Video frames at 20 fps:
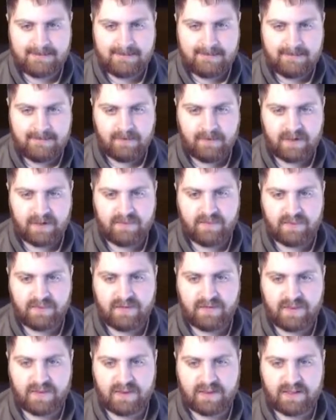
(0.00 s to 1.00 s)
Whenever your
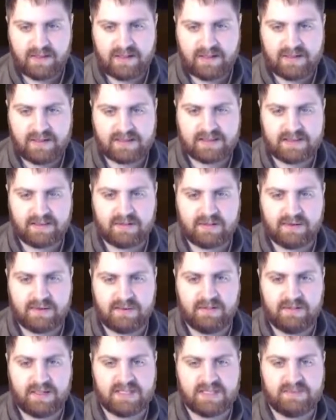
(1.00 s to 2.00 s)
friendly dies, your
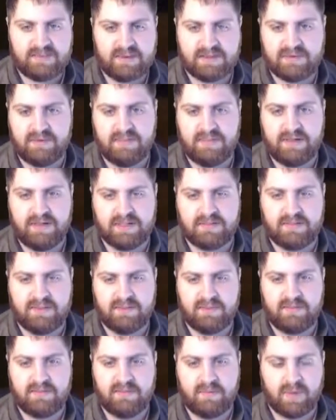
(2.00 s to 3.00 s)
C'Thun gets +1/+1,
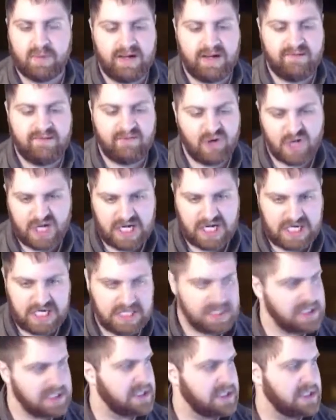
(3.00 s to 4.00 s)
wherever it
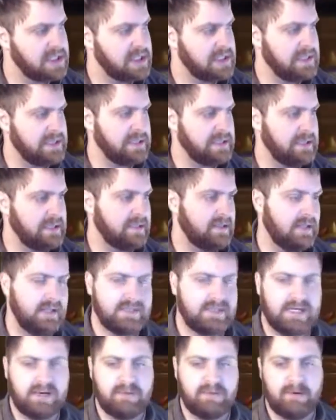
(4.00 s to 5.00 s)
is. Not
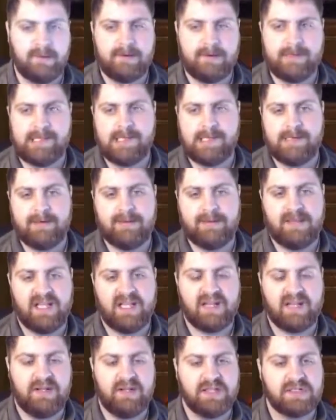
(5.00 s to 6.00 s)
terrible. That
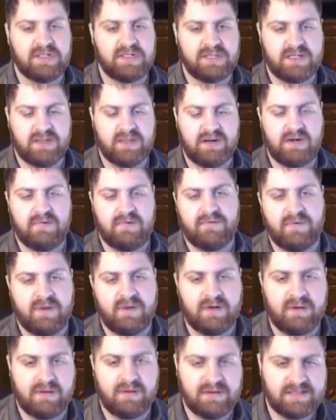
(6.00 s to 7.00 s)
could be an interesting card for,
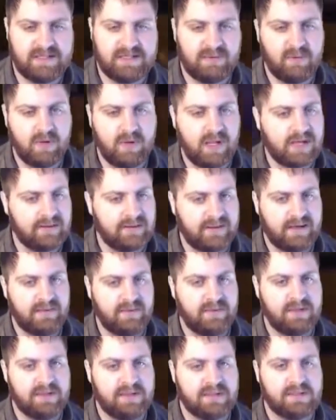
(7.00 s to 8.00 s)
is that Warlock, I think it
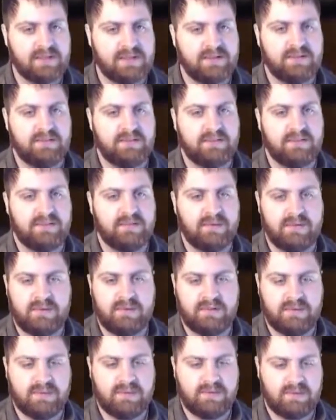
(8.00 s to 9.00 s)
was?
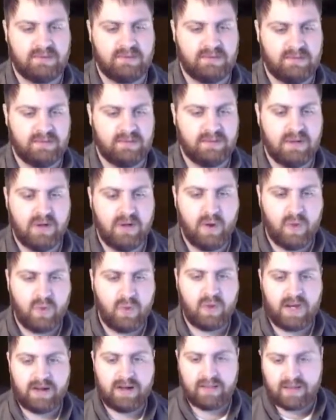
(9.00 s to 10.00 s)
Oh,
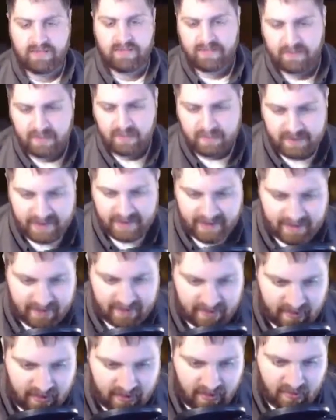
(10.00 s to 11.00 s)
got another epic. What did we get?
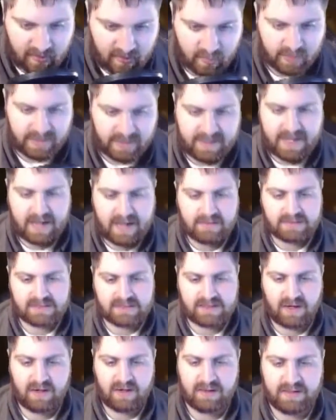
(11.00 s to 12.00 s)
Renounce
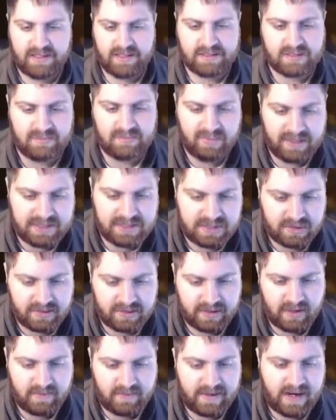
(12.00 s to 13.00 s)
Darkness. Replace your
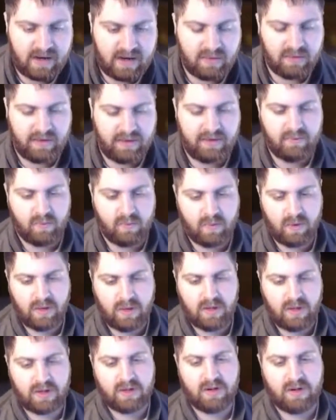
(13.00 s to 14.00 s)
hero power and
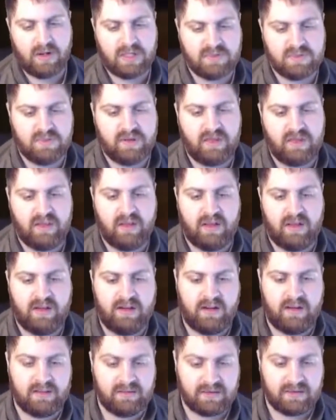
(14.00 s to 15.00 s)
Warlock cards with
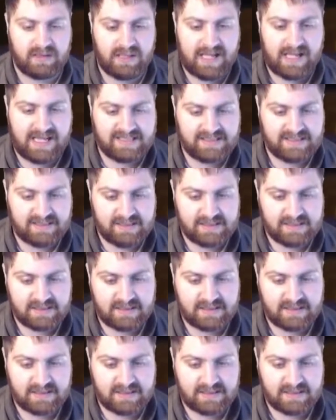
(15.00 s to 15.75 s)
another classes.